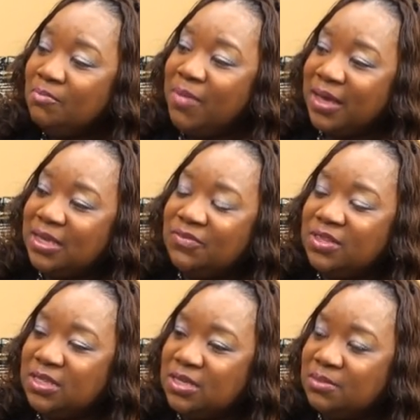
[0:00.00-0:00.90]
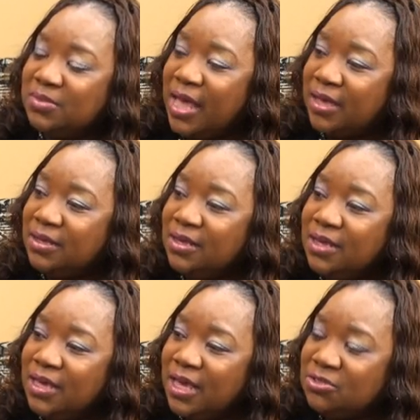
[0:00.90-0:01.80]
by giving them that
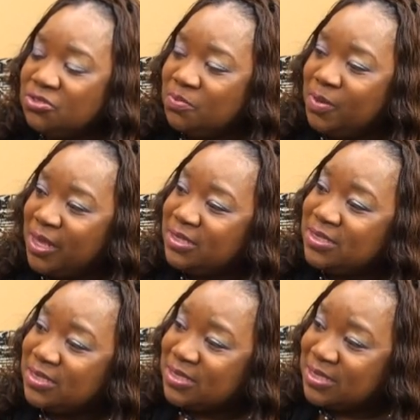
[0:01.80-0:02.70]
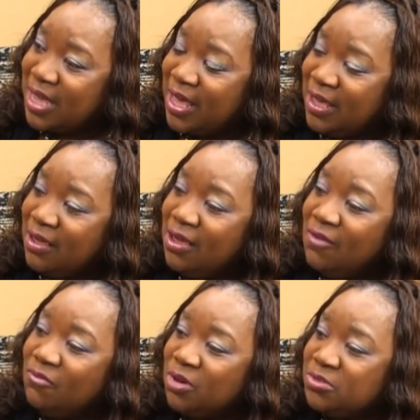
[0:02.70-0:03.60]
extra place to stay
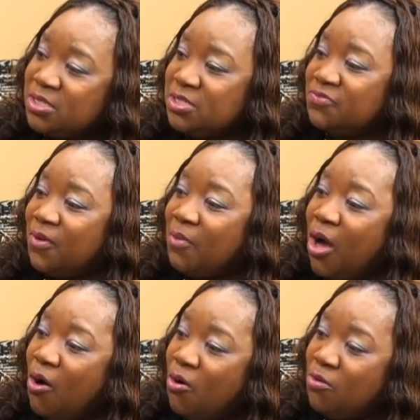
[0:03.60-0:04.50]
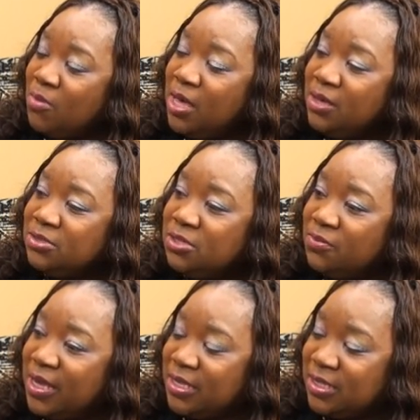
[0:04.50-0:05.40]
versus from home
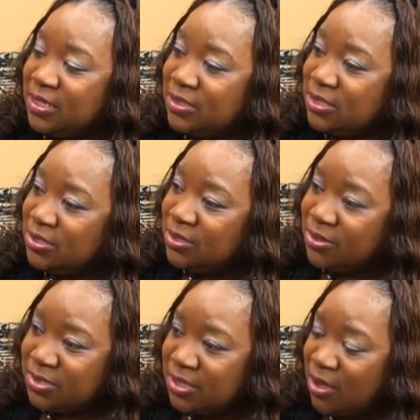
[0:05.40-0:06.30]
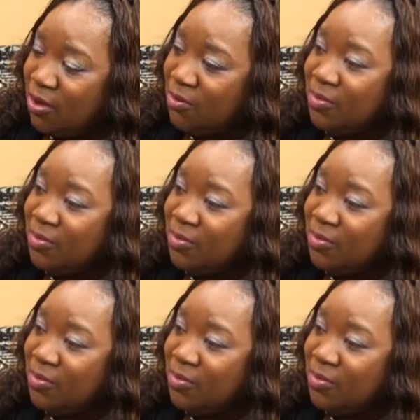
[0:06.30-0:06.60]
directly into a nursing home.